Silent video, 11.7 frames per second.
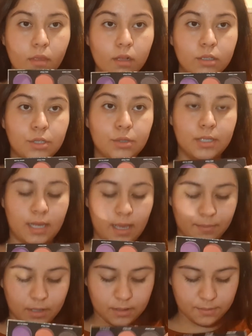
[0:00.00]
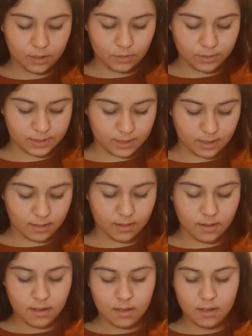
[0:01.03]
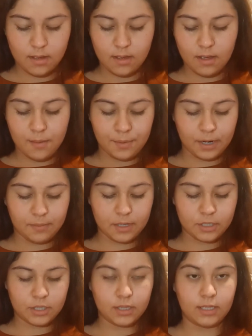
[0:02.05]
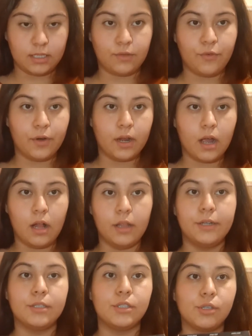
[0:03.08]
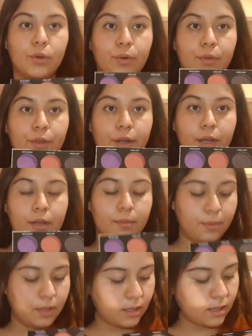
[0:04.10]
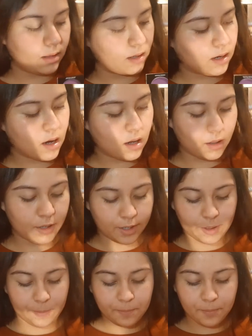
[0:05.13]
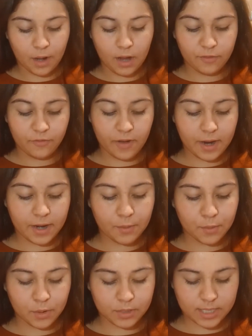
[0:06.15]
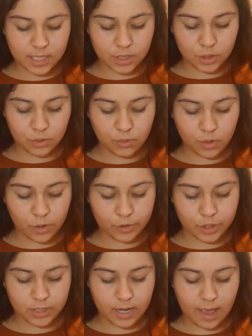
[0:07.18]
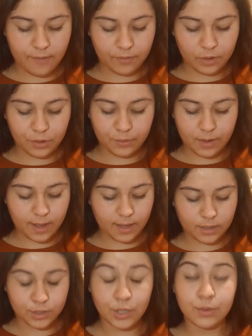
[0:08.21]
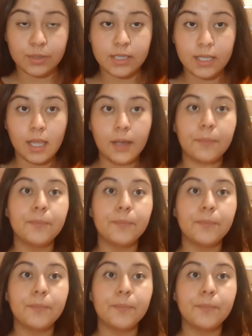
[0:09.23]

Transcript: So today I'm going to be using pretty much these 4 colors. So they're gonna be the color Bonfire, Rose Tattoo, Ocean Avenue, and Toasty.